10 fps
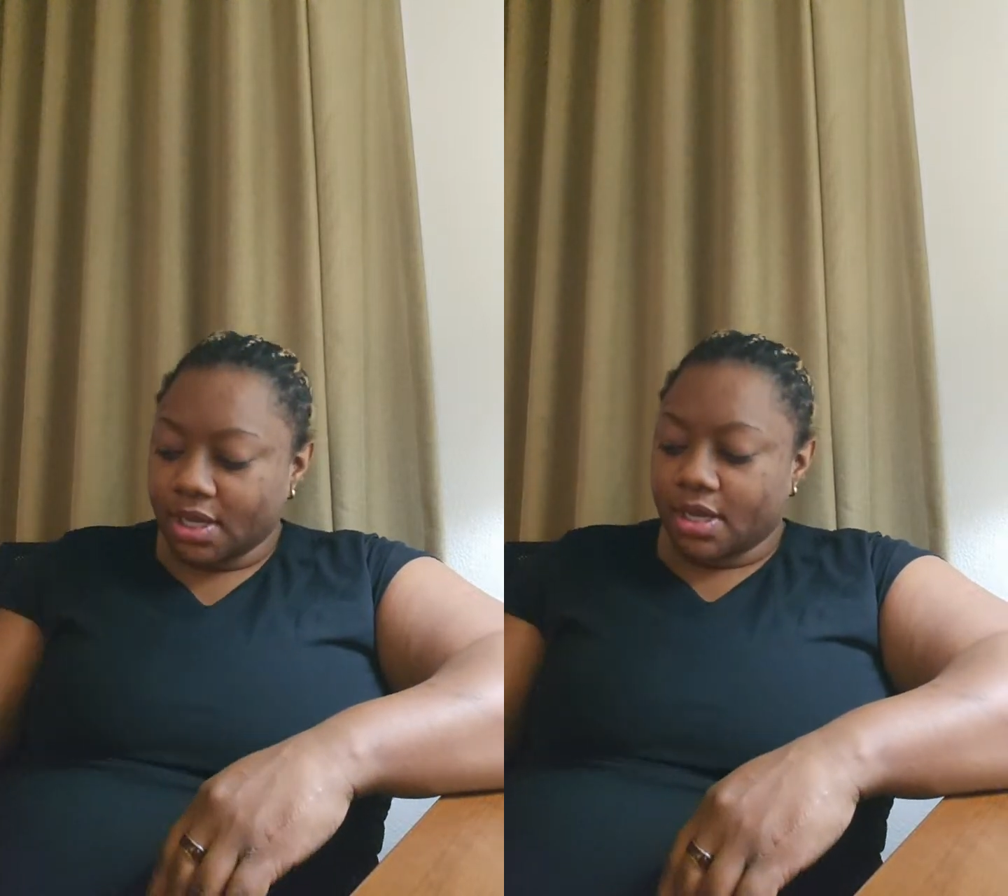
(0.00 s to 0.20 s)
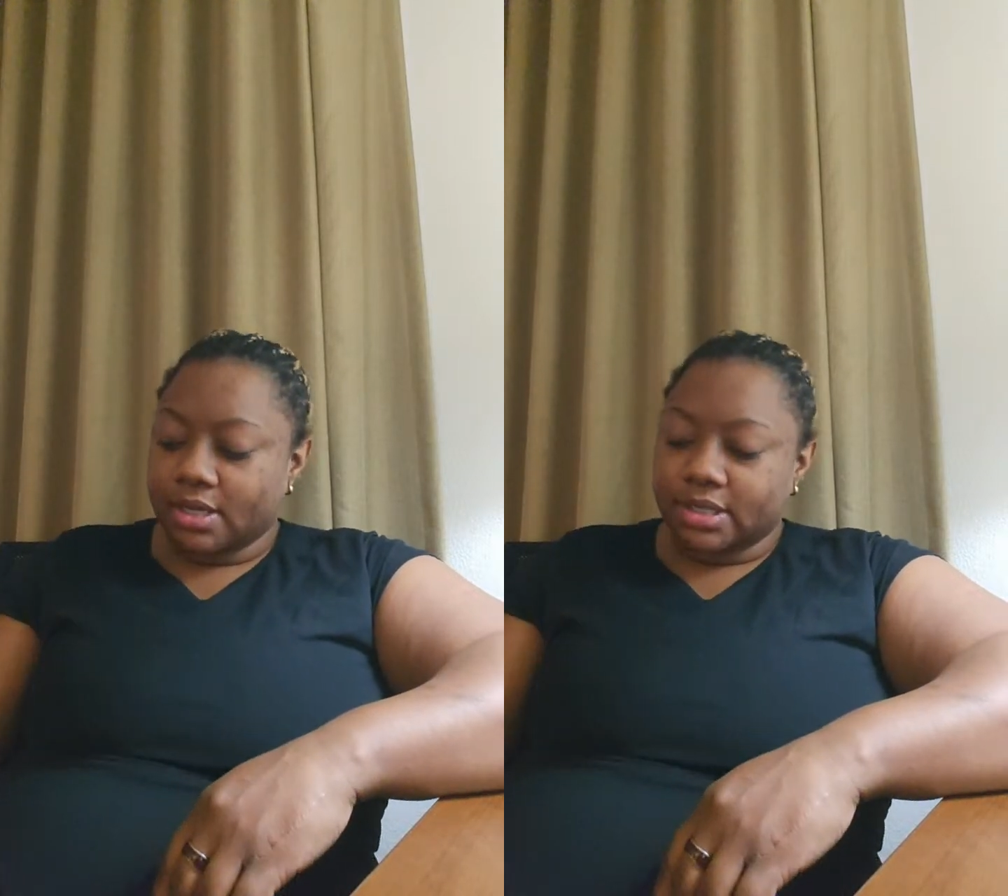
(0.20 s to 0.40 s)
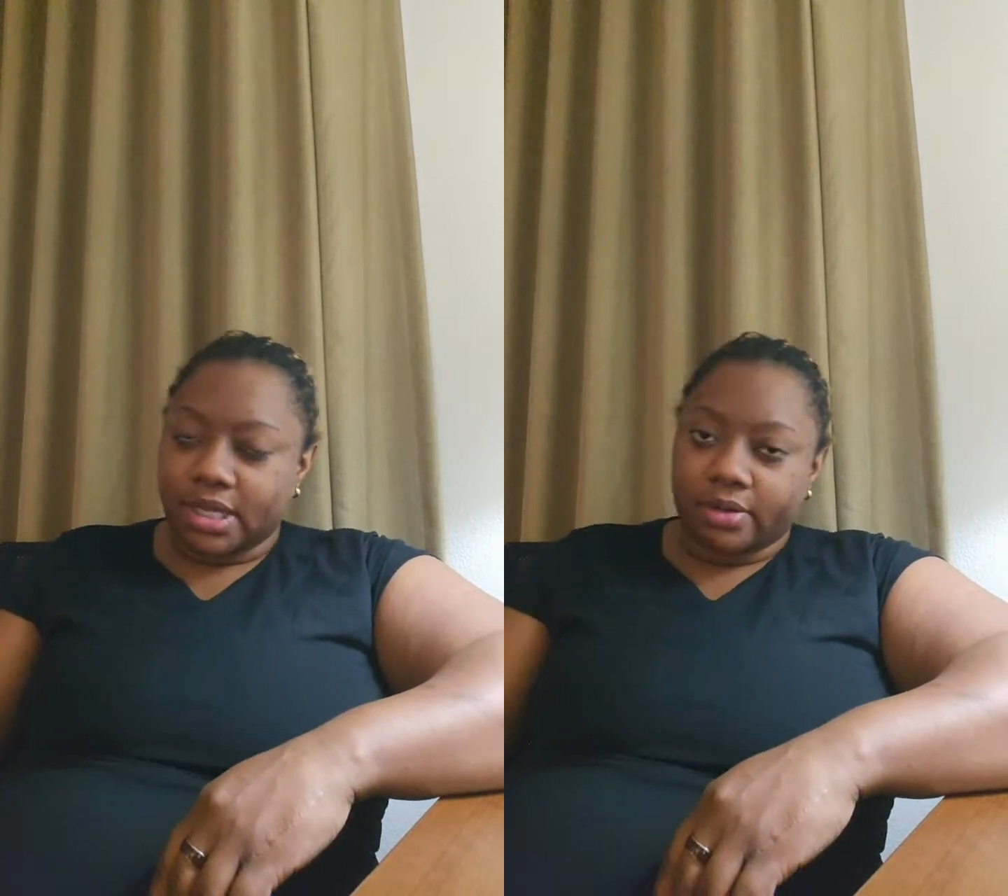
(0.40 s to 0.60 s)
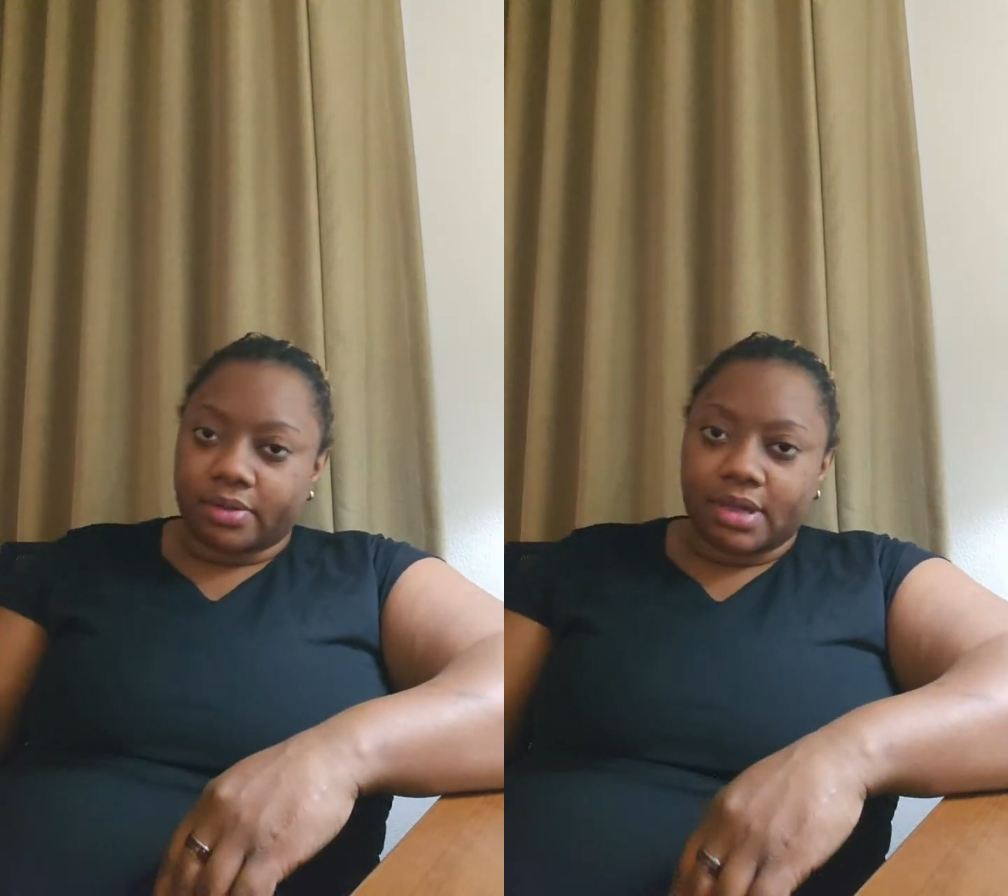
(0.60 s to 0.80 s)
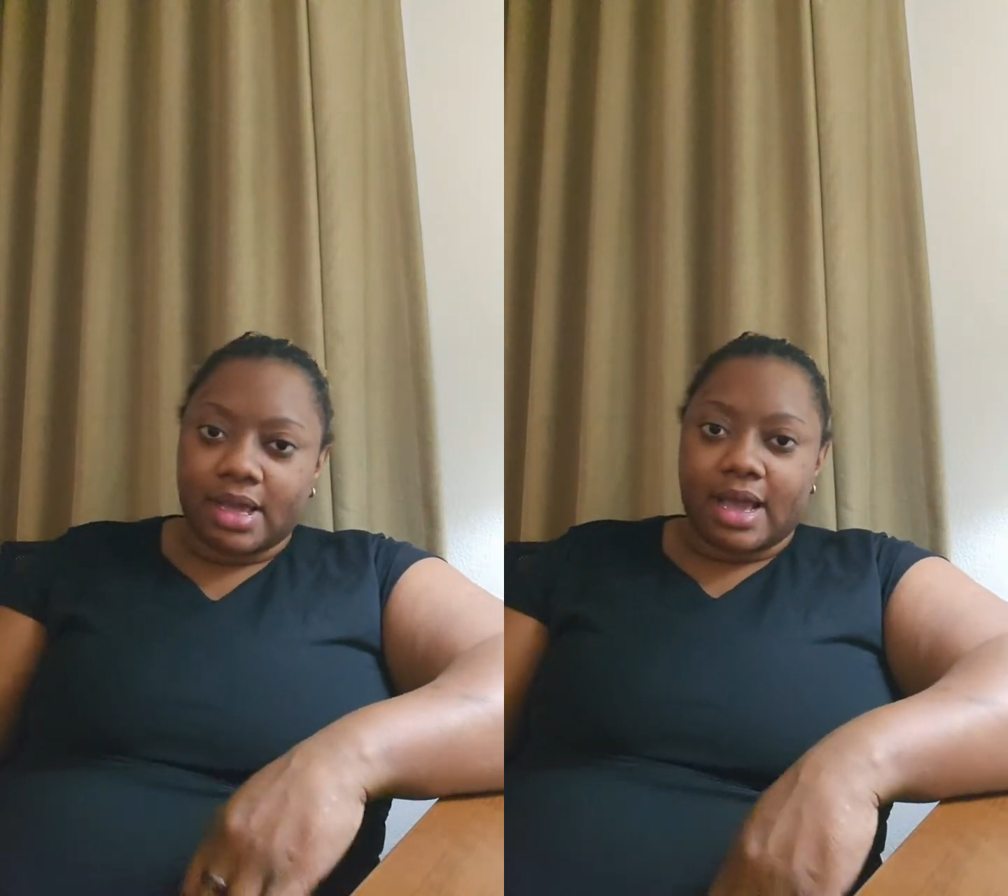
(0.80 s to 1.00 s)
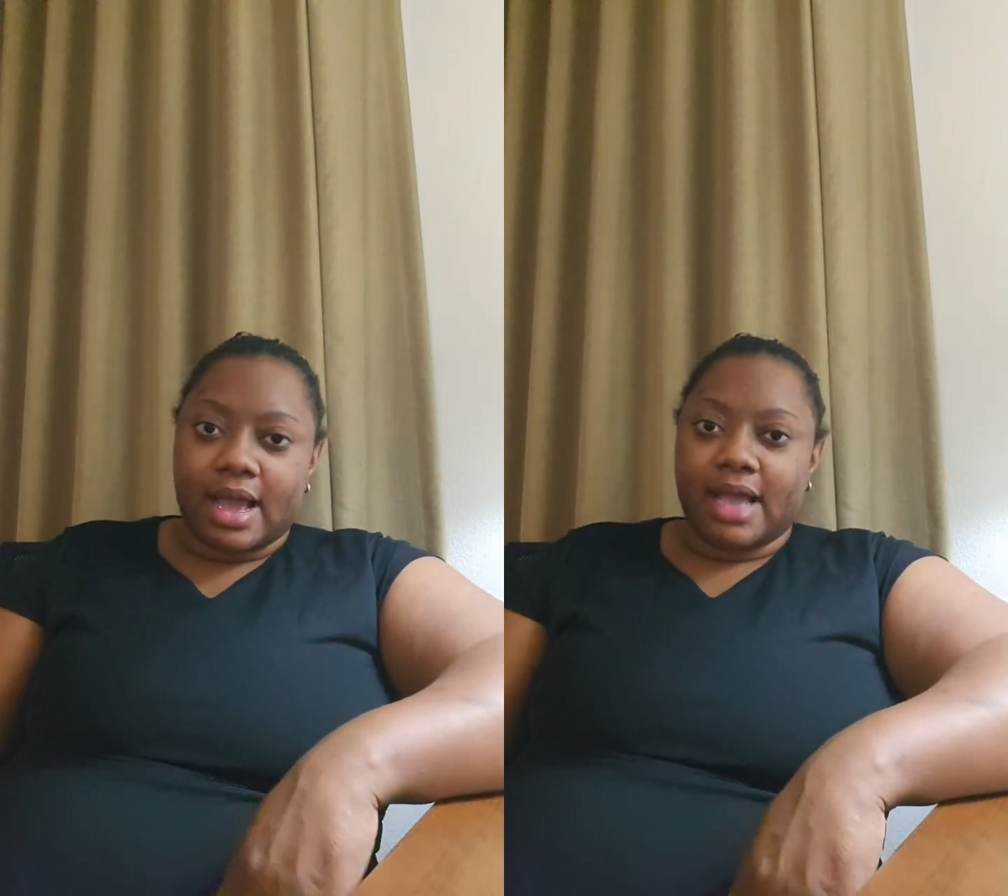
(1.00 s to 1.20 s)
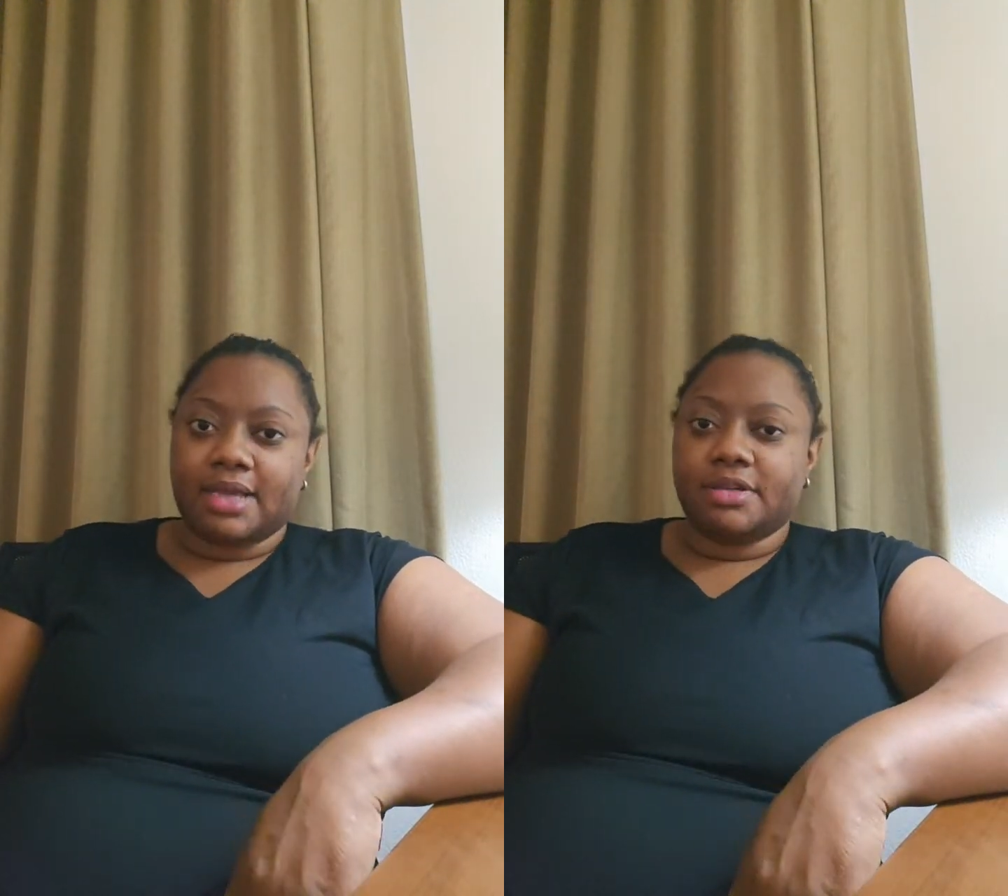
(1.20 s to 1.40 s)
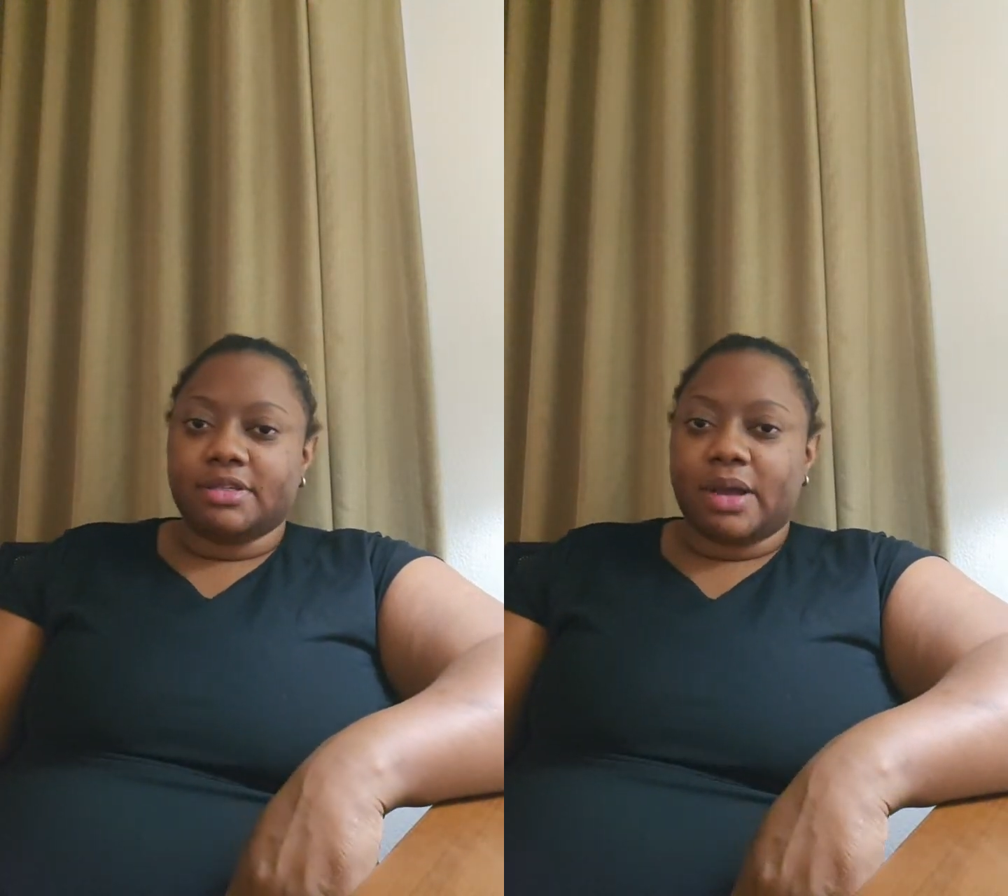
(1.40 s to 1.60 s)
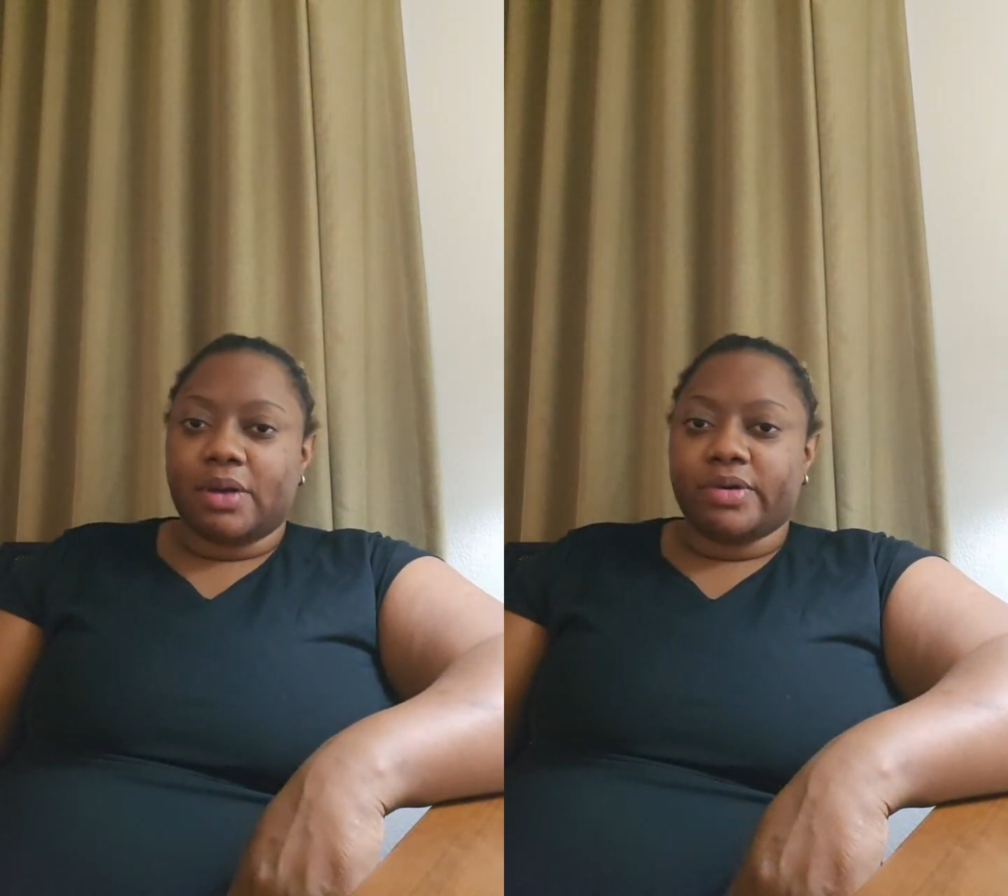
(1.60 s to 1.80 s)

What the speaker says: So I use my